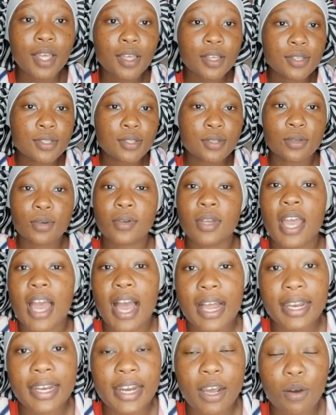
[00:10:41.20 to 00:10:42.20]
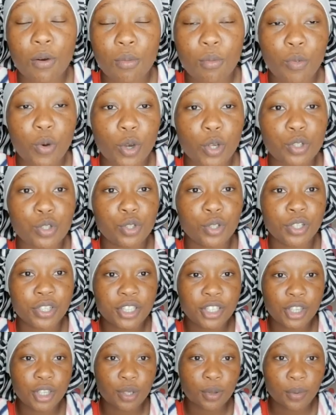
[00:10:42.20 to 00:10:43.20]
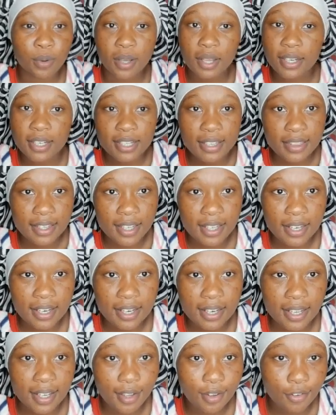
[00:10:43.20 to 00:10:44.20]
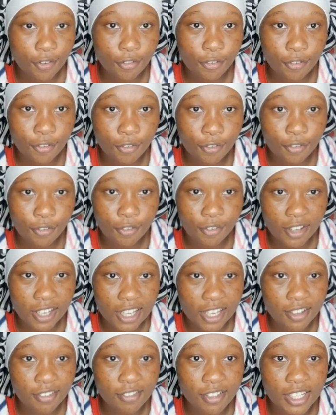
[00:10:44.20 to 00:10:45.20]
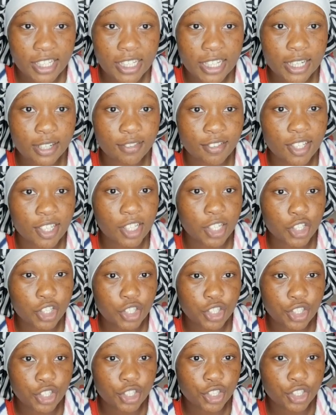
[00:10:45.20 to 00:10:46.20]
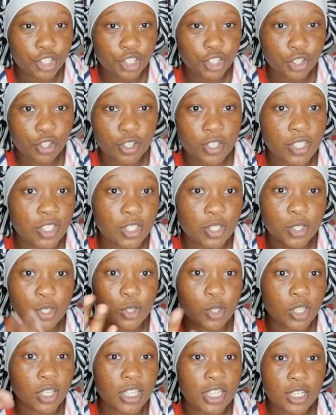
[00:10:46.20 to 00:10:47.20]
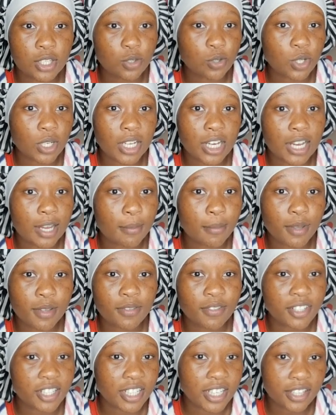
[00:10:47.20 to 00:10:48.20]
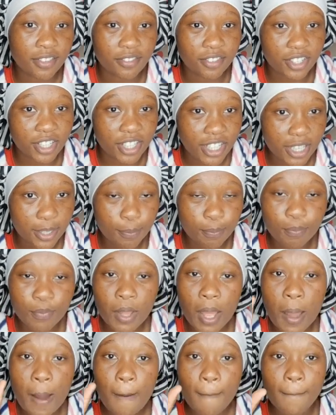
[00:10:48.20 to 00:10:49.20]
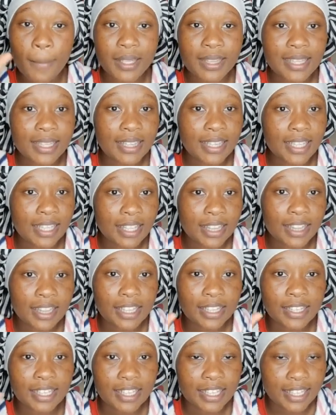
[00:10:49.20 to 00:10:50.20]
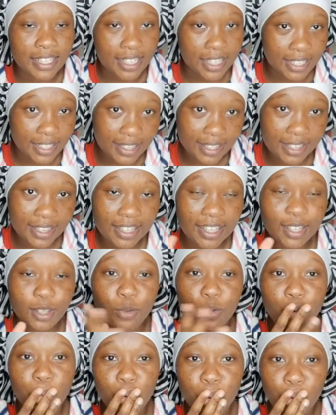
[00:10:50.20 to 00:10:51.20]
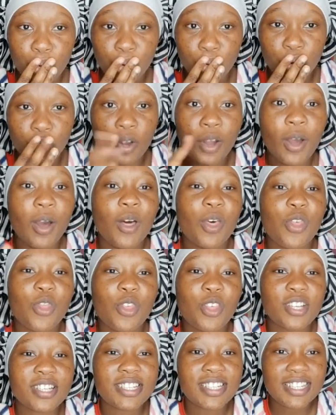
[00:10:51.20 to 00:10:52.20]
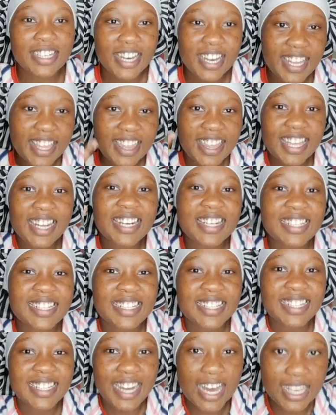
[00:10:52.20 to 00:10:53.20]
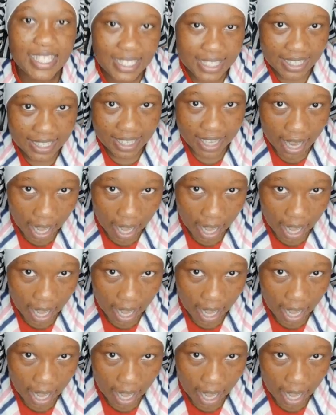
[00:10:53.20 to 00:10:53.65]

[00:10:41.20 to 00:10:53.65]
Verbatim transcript: So yeah, now I'm going to read the word and then if I have any revelation, because it's not that it's gonna come every day, every day, but the day that it does, the day that it does